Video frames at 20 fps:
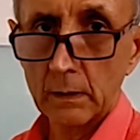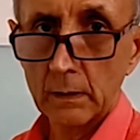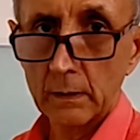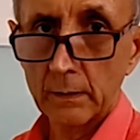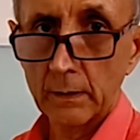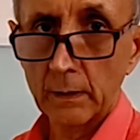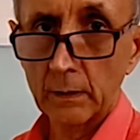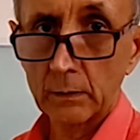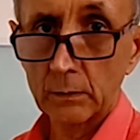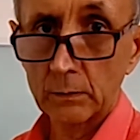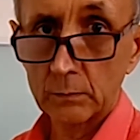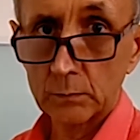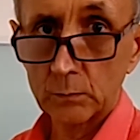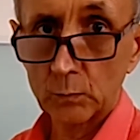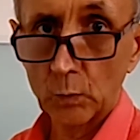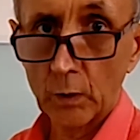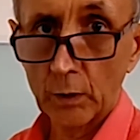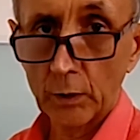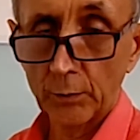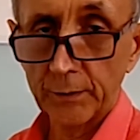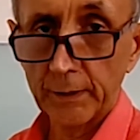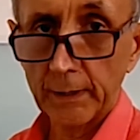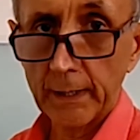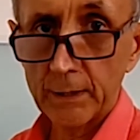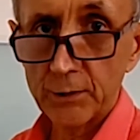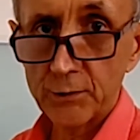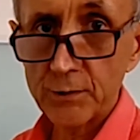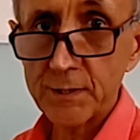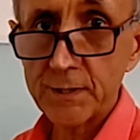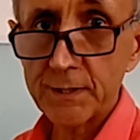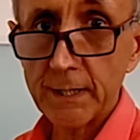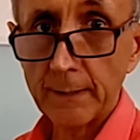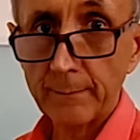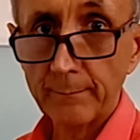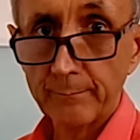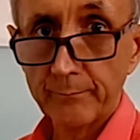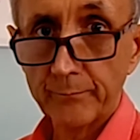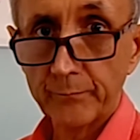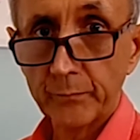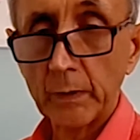that work on electricity,
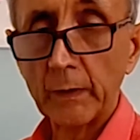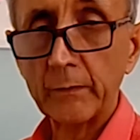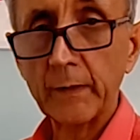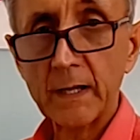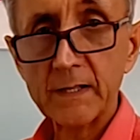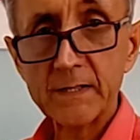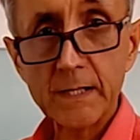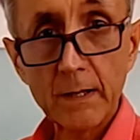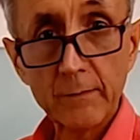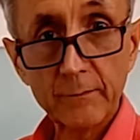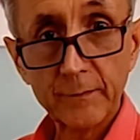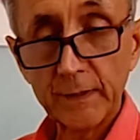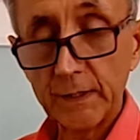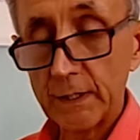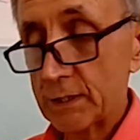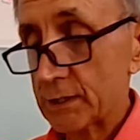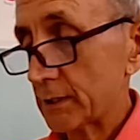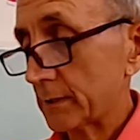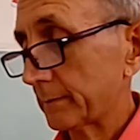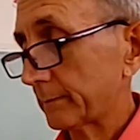and that's that finished.